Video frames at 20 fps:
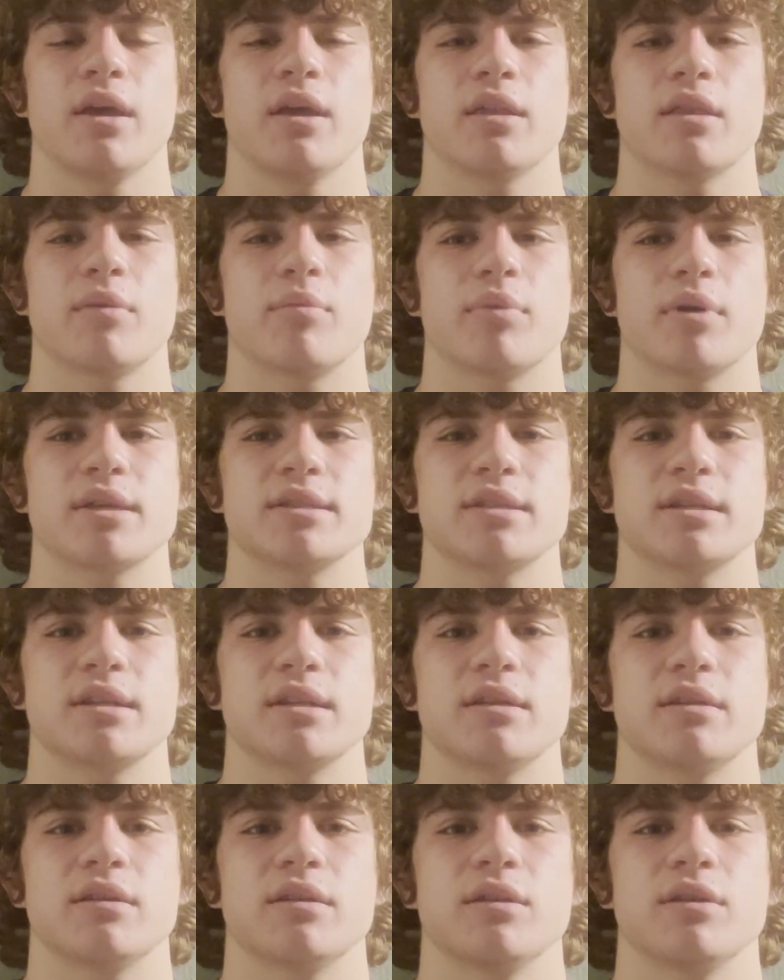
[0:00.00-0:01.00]
The
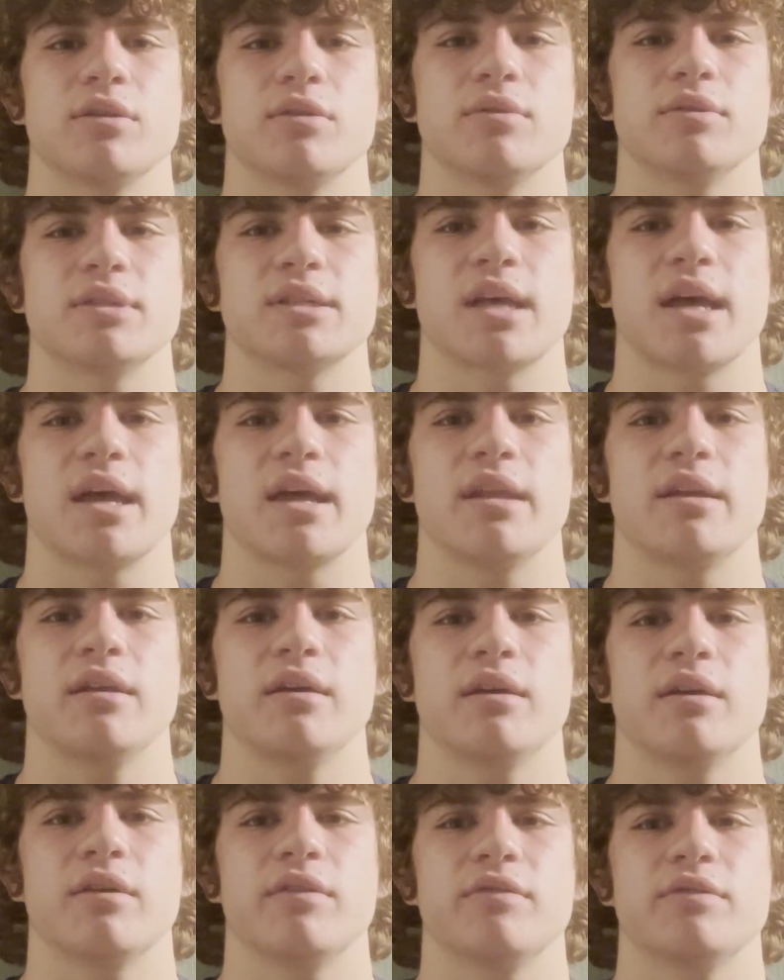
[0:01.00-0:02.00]
president, who is head
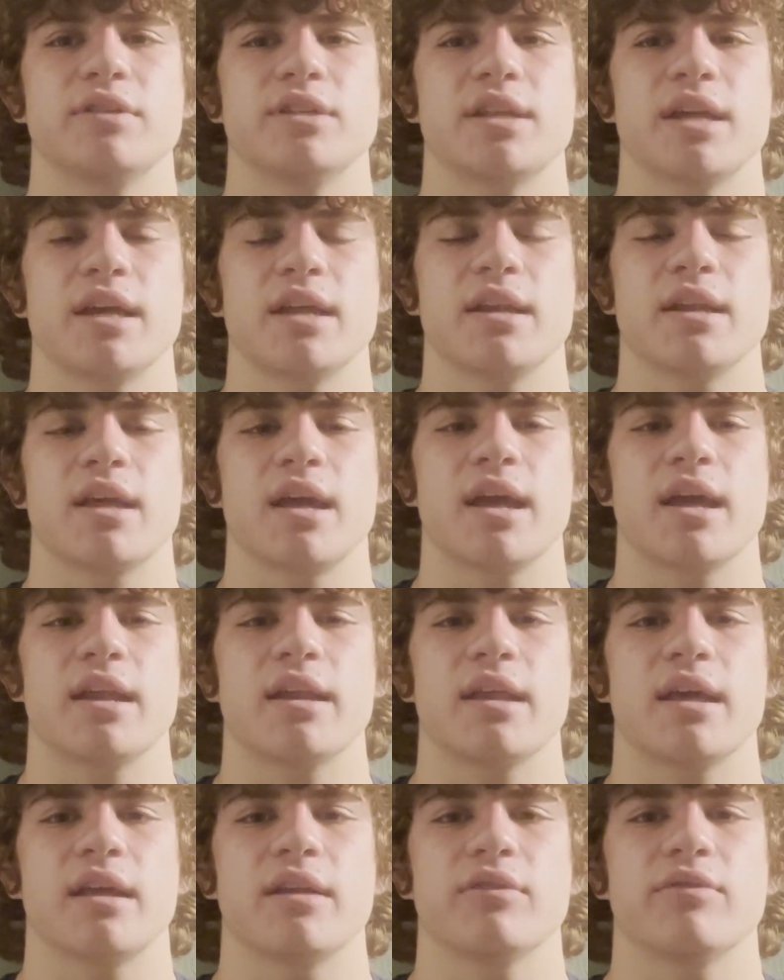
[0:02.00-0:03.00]
of state and
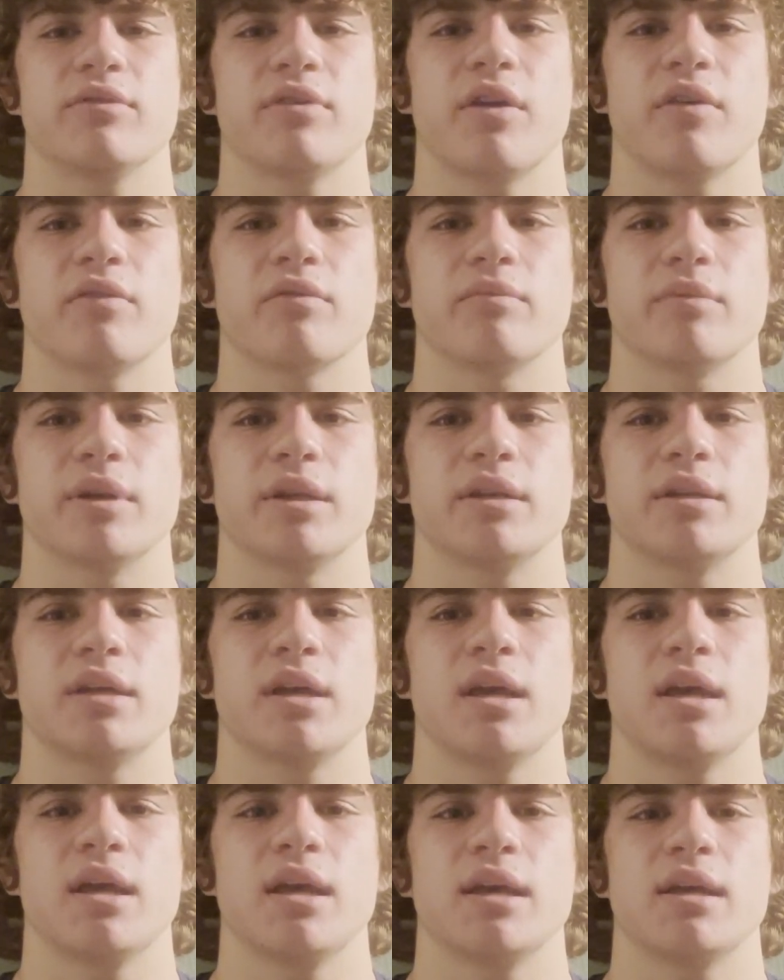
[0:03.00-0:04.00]
head of government,
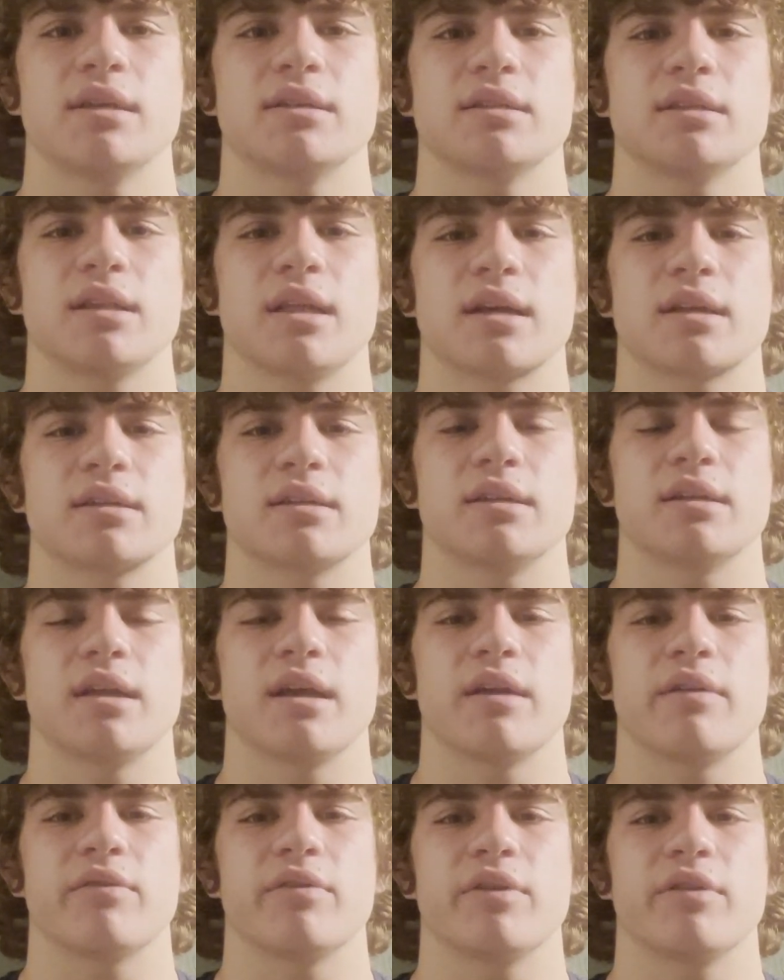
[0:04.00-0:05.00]
is elected
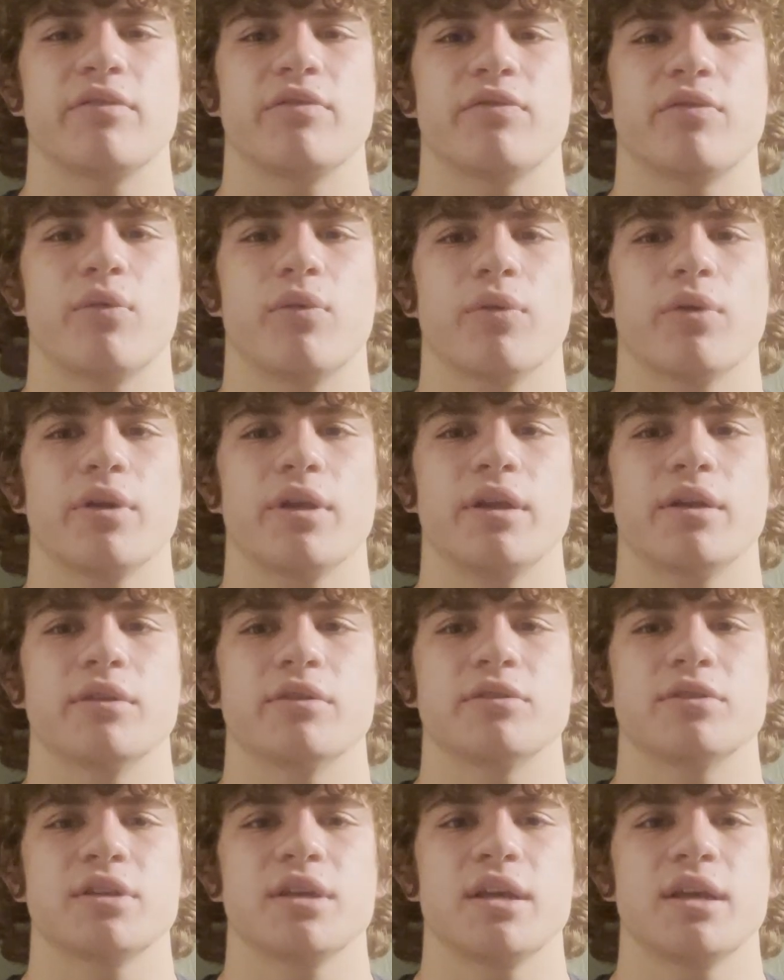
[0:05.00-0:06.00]
every 4
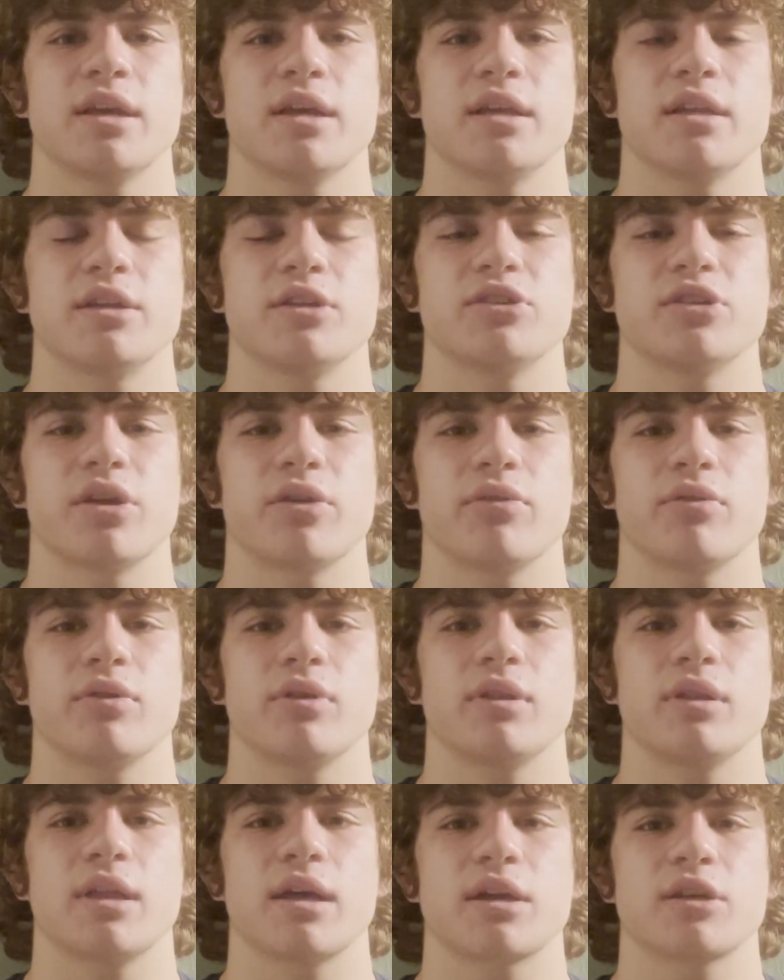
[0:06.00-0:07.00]
years in a
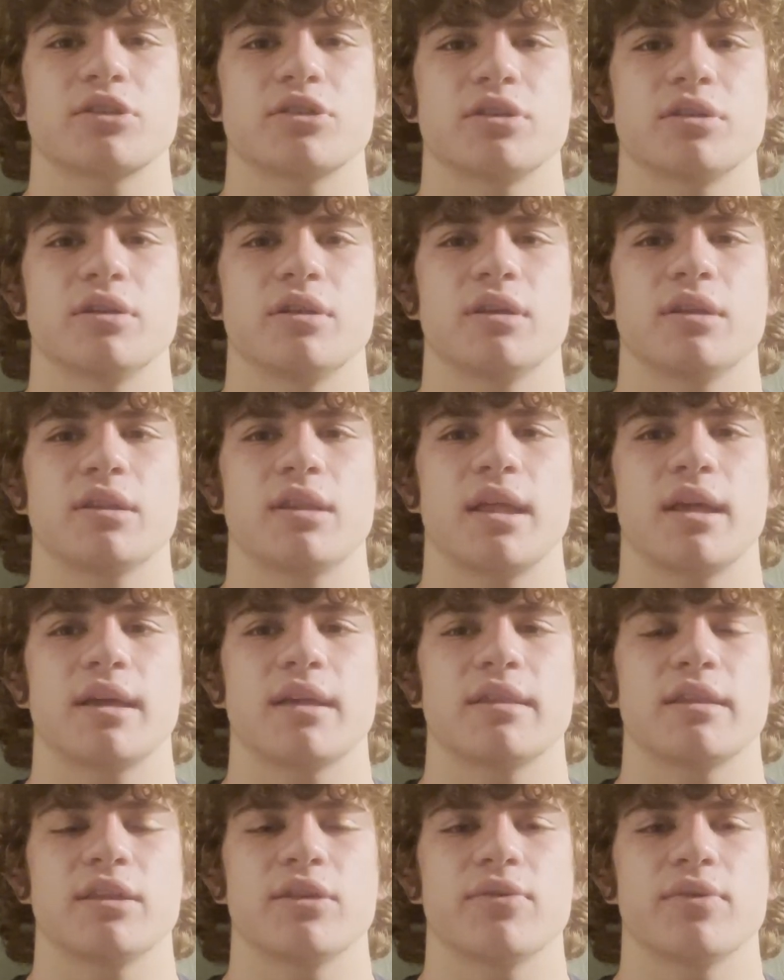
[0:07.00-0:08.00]
general election, like
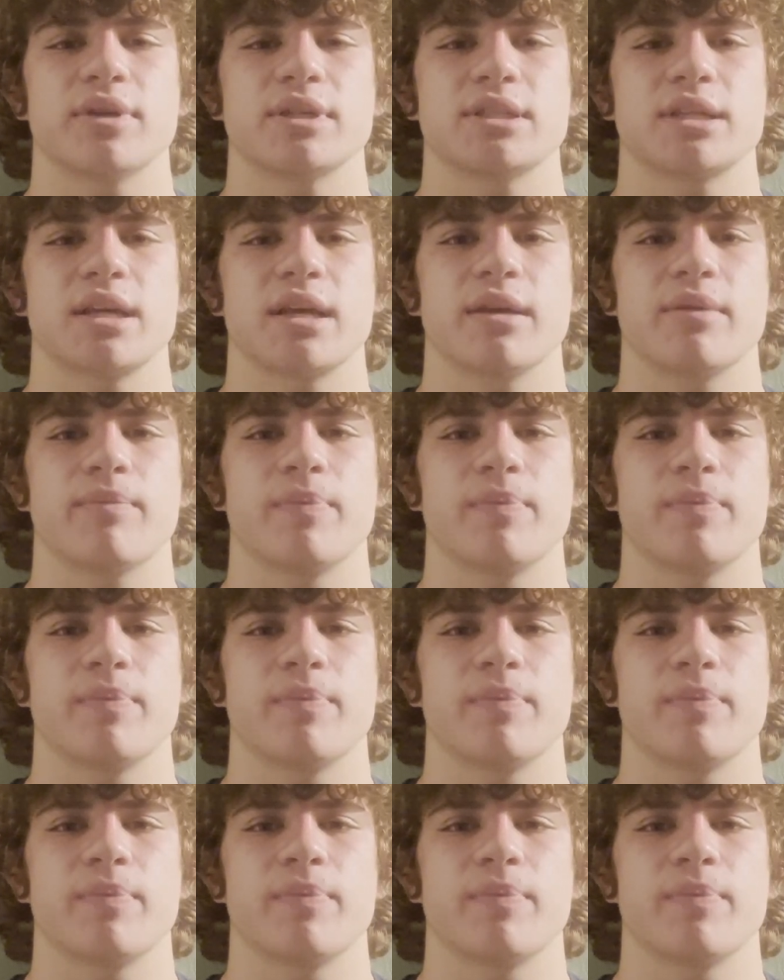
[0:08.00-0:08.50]
in the USA.